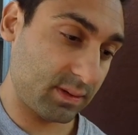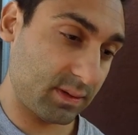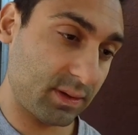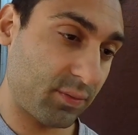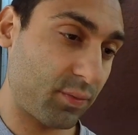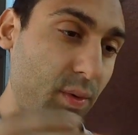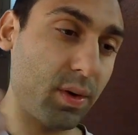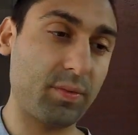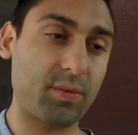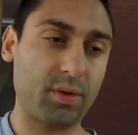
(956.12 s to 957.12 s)
and the
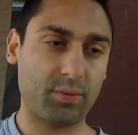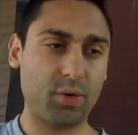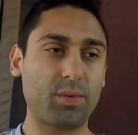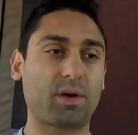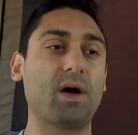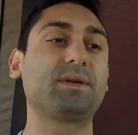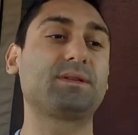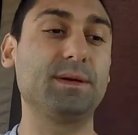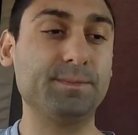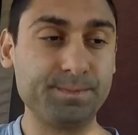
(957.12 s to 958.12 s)
aroma coming
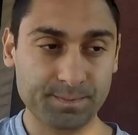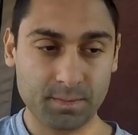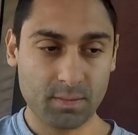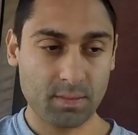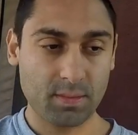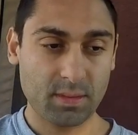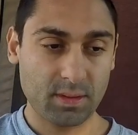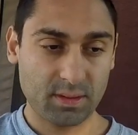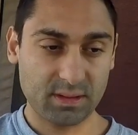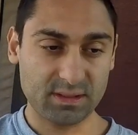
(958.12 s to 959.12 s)
to me
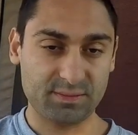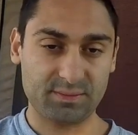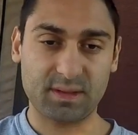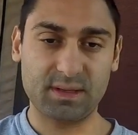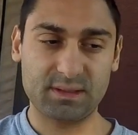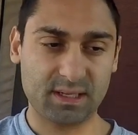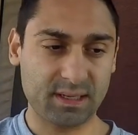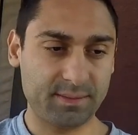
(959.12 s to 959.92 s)
is